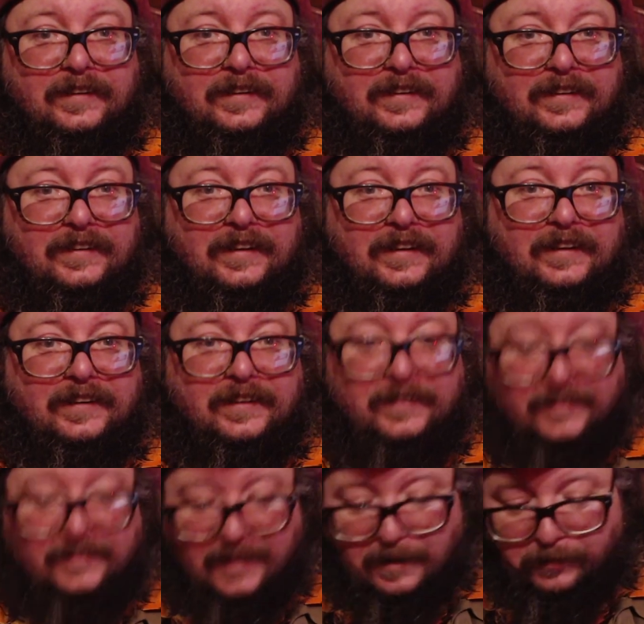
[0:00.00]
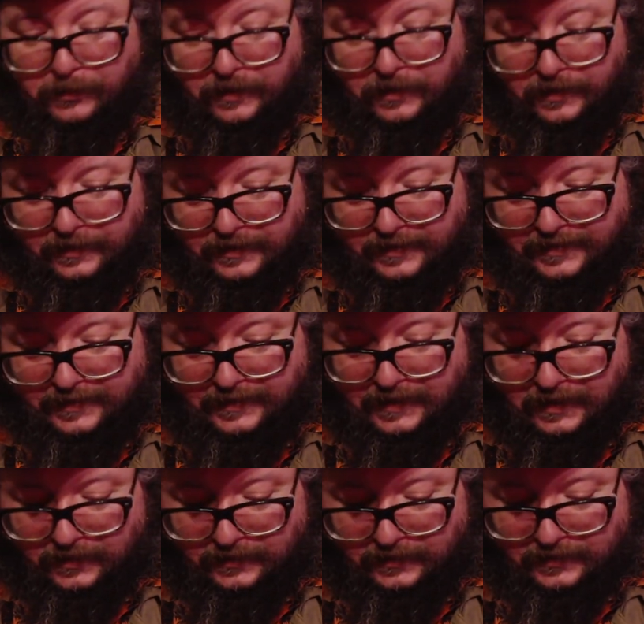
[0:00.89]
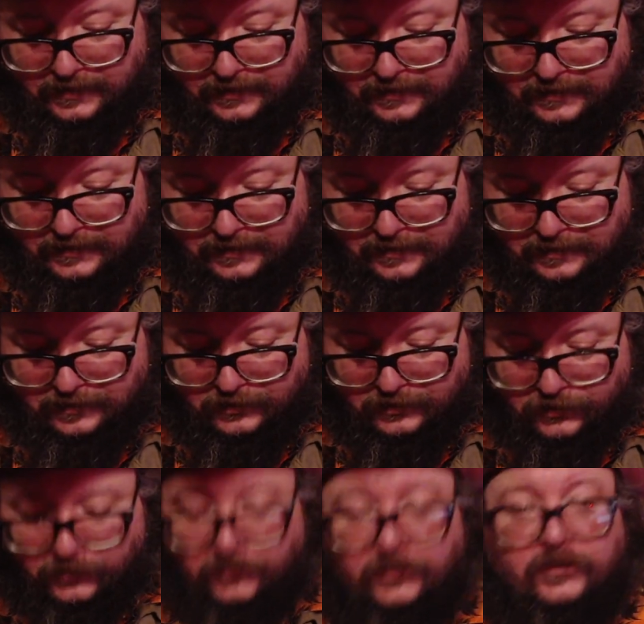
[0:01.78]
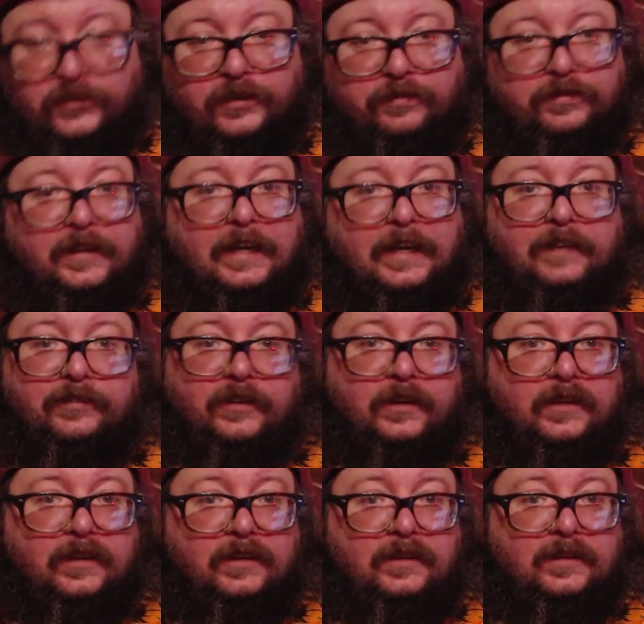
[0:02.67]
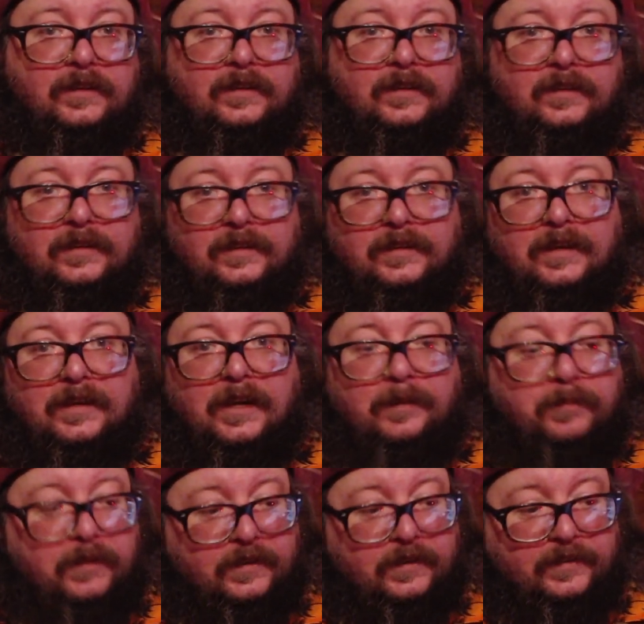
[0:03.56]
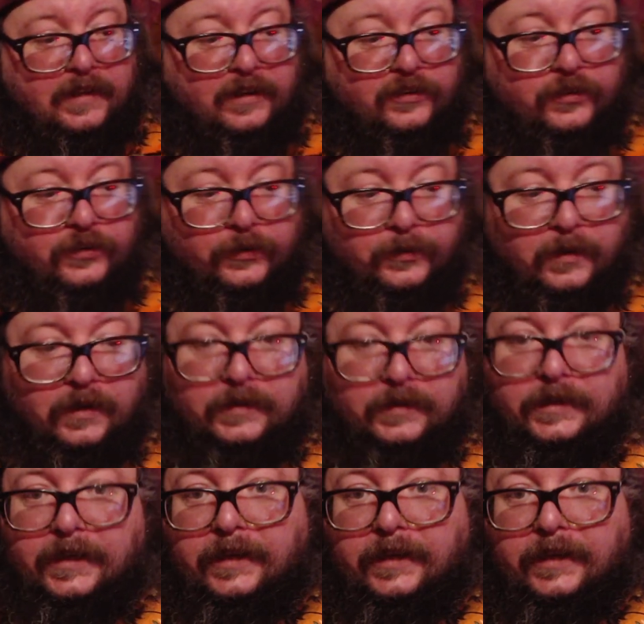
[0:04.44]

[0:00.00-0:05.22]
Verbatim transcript: and contemporary stealth. Choose your flavor. I'd pick Tenchu all day.